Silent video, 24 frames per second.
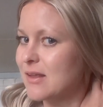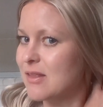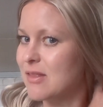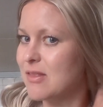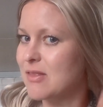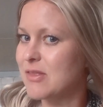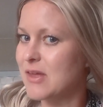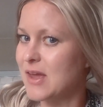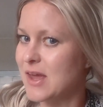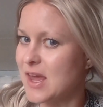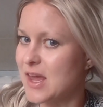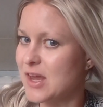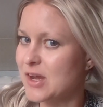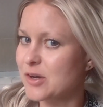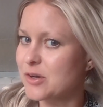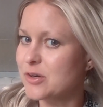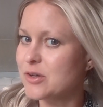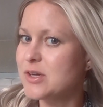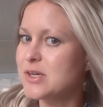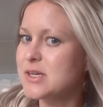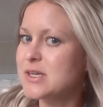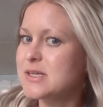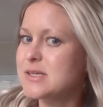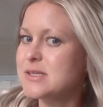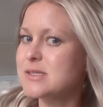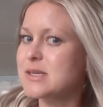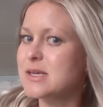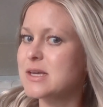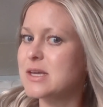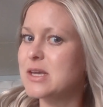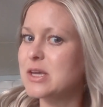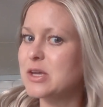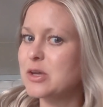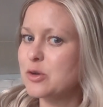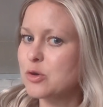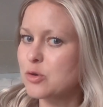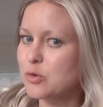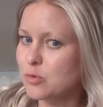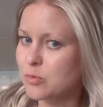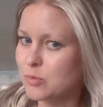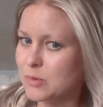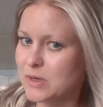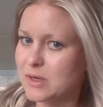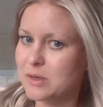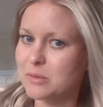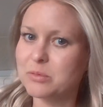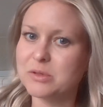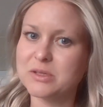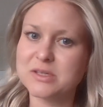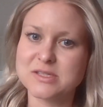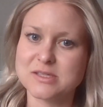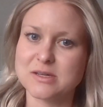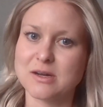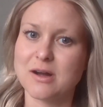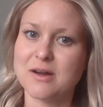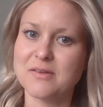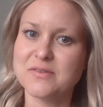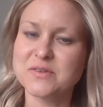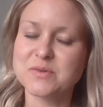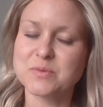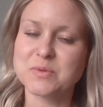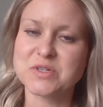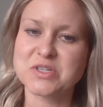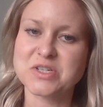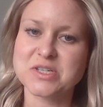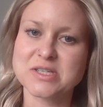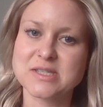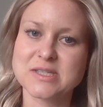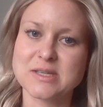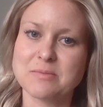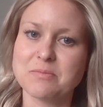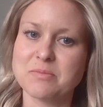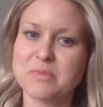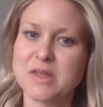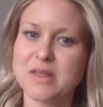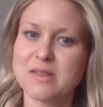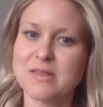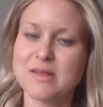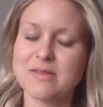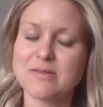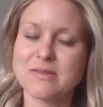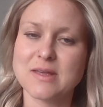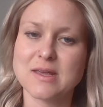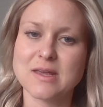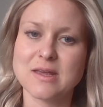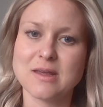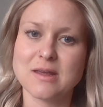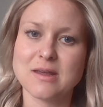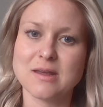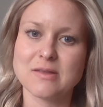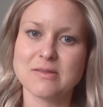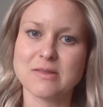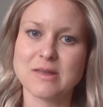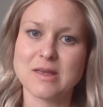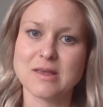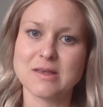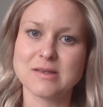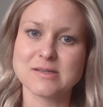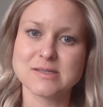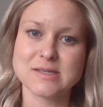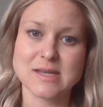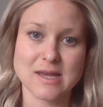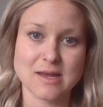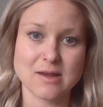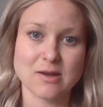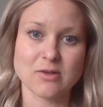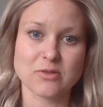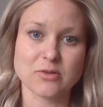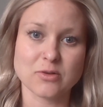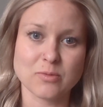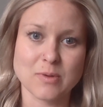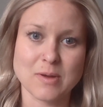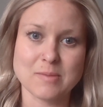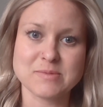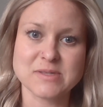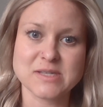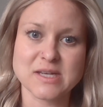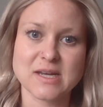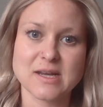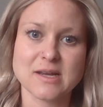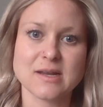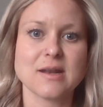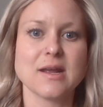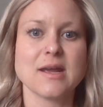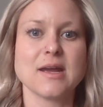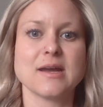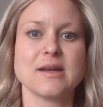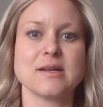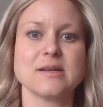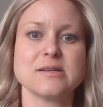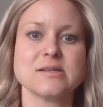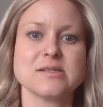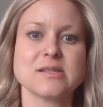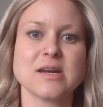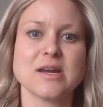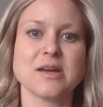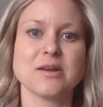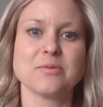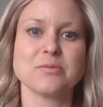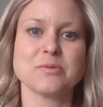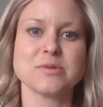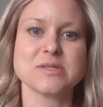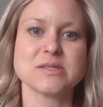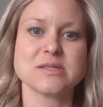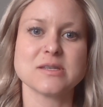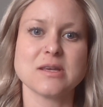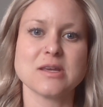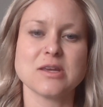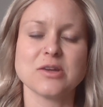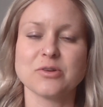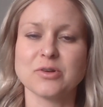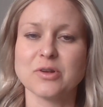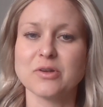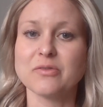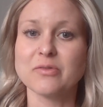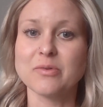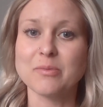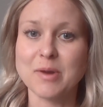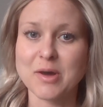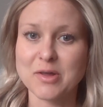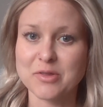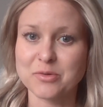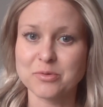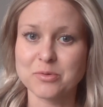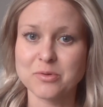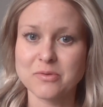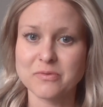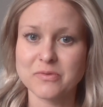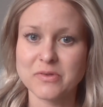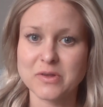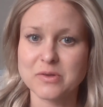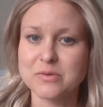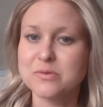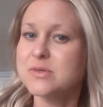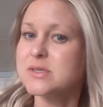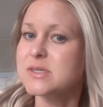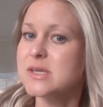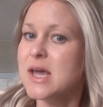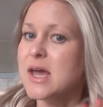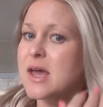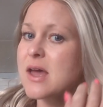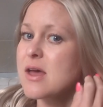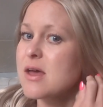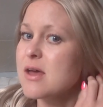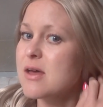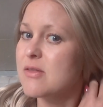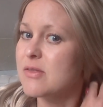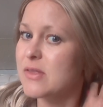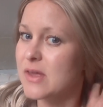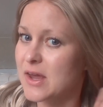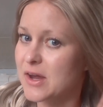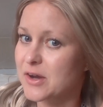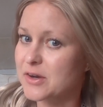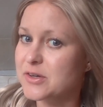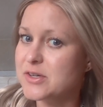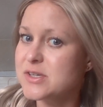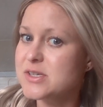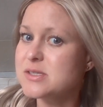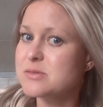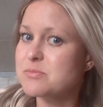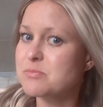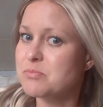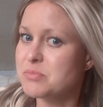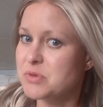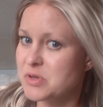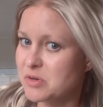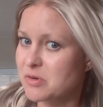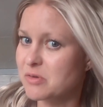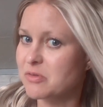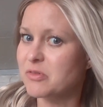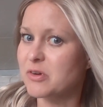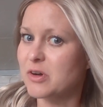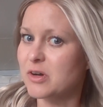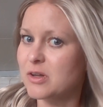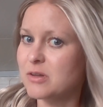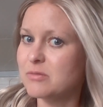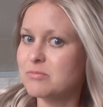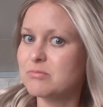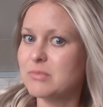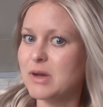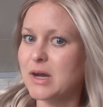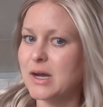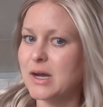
The hair is incredibly soft, which is something that they say on their website, and I was hearing from other reviews. The hair is beautiful.